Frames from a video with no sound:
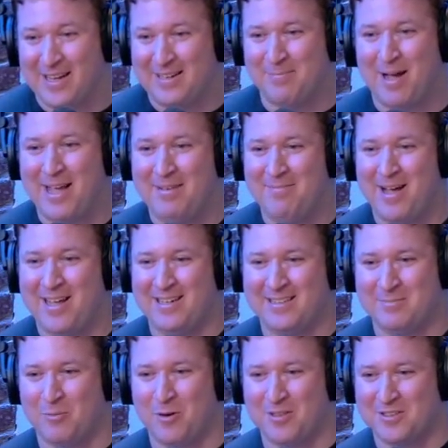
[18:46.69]
In my mind,
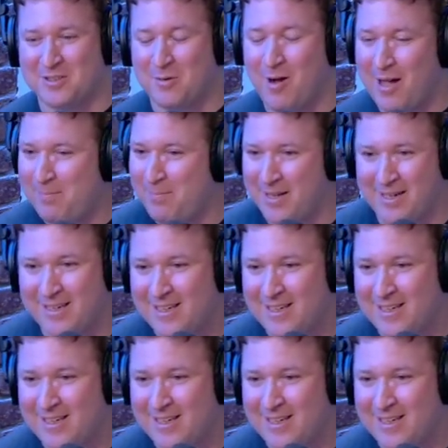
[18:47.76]
it's more the squat, but